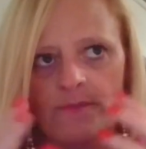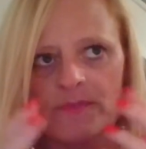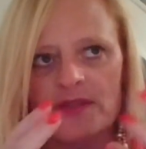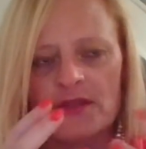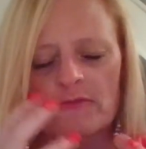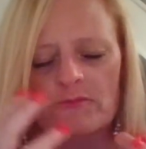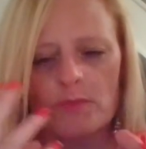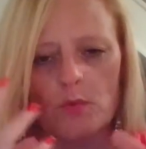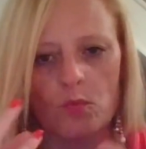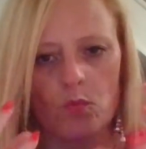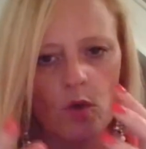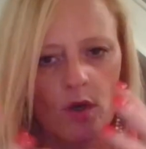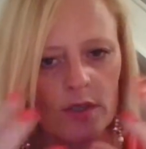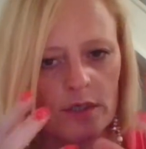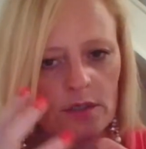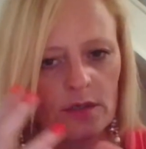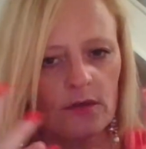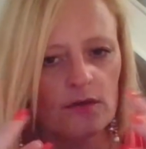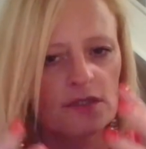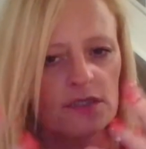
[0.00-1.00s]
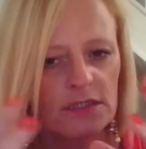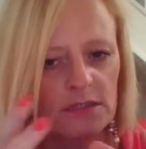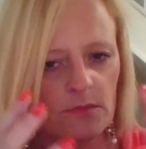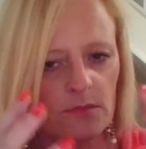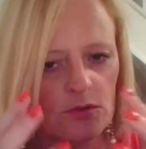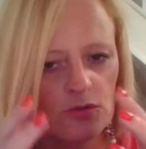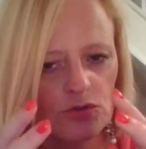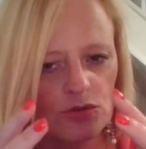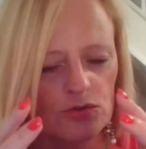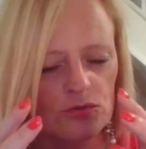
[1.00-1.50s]
but they've been working on this
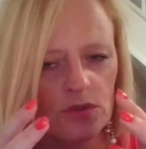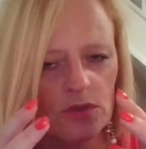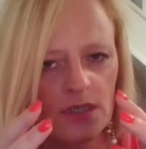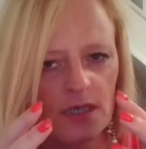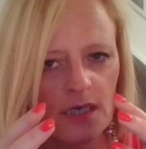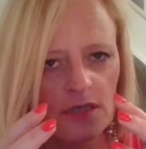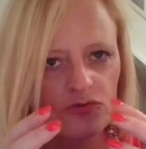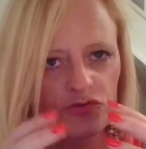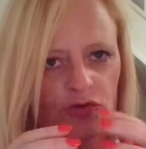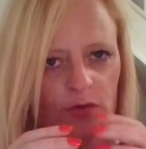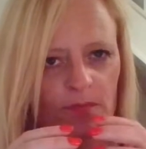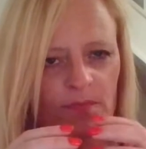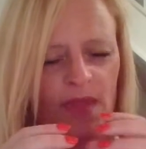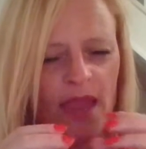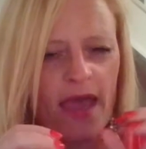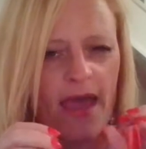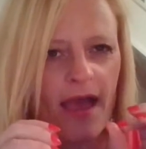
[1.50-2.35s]
emotional conundrum,